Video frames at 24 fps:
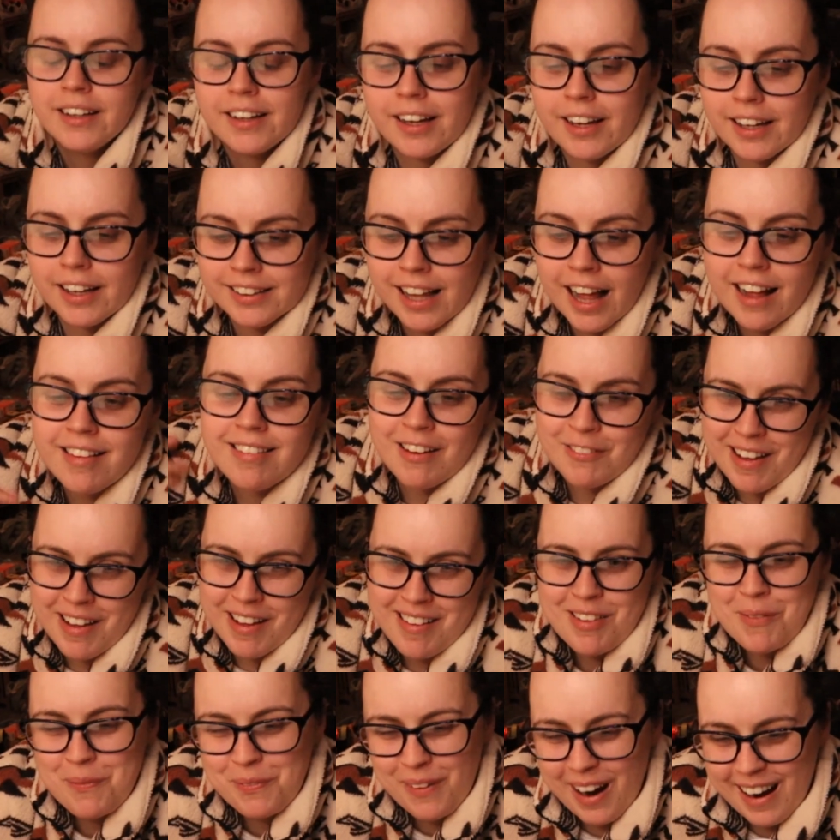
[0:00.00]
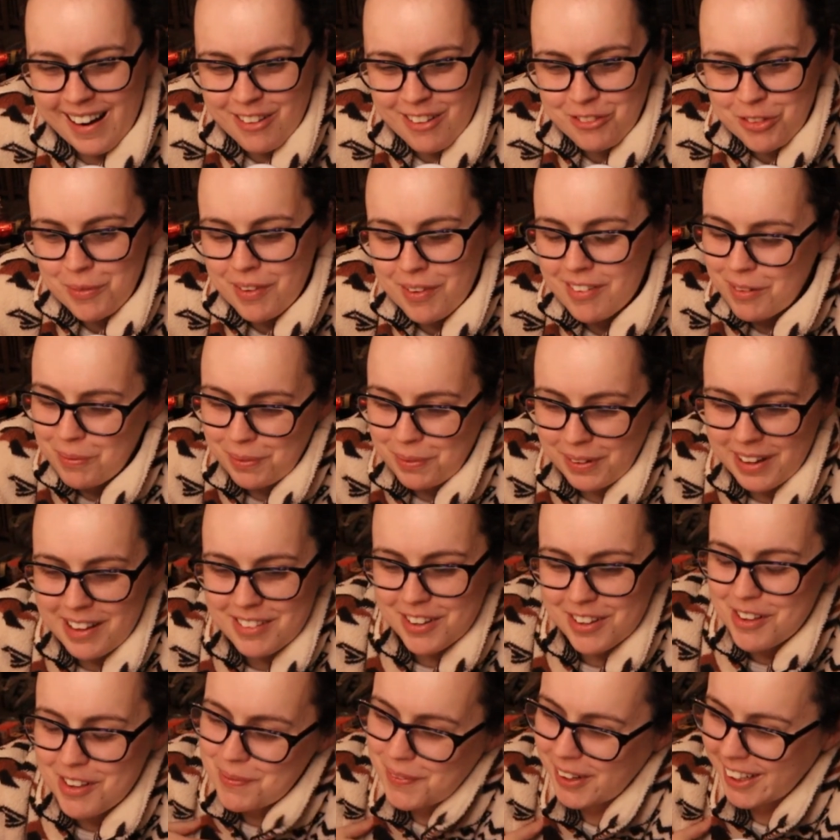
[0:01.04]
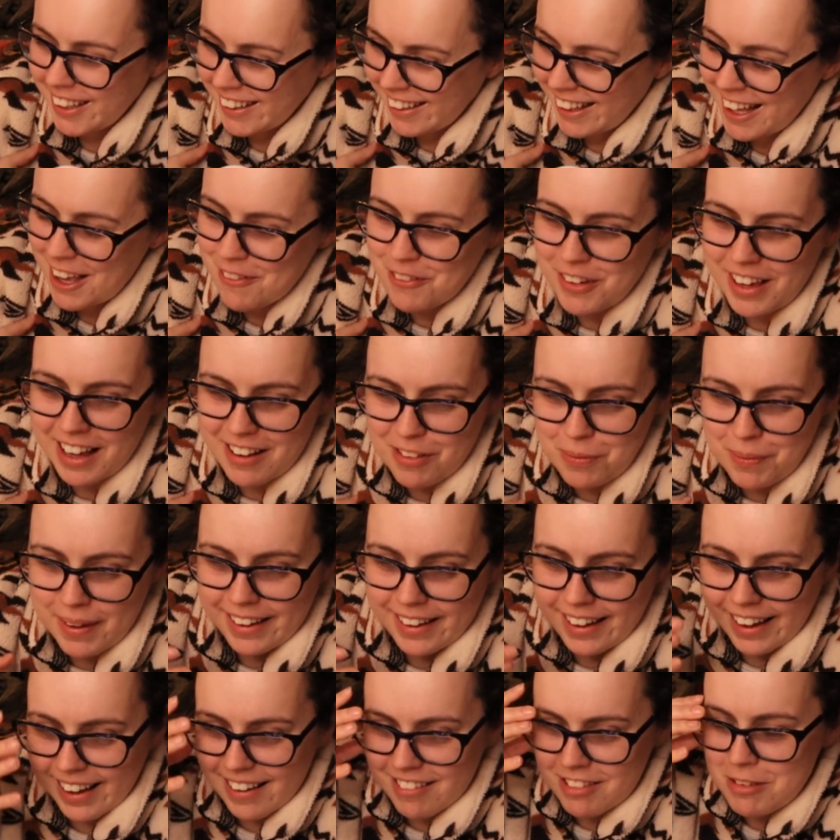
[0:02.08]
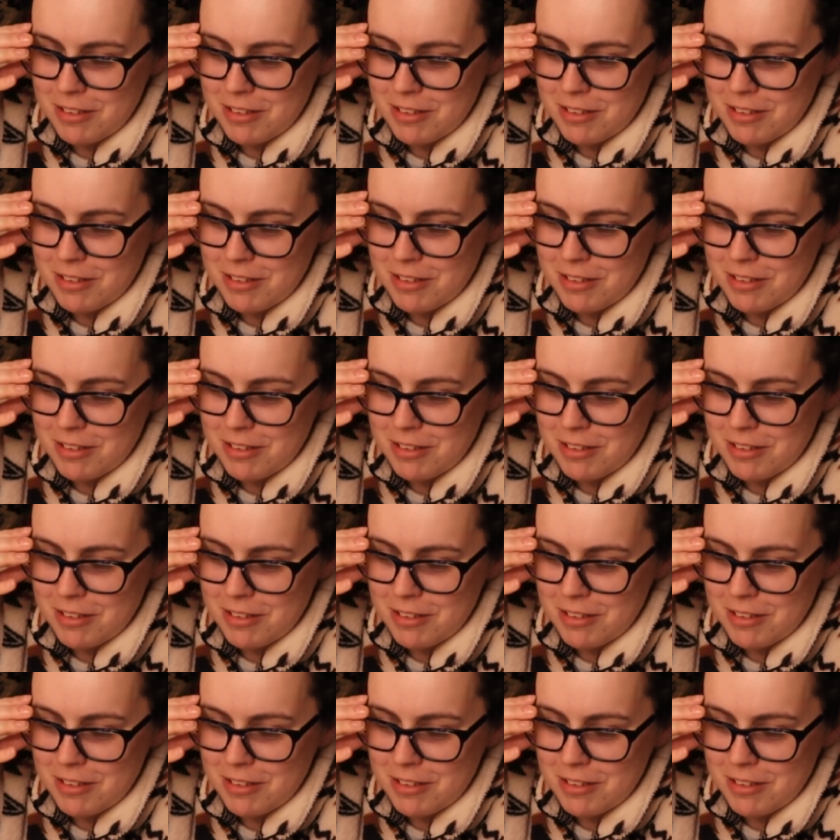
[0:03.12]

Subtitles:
like to have that surprise for me, so please don't spoil it if he has been cast.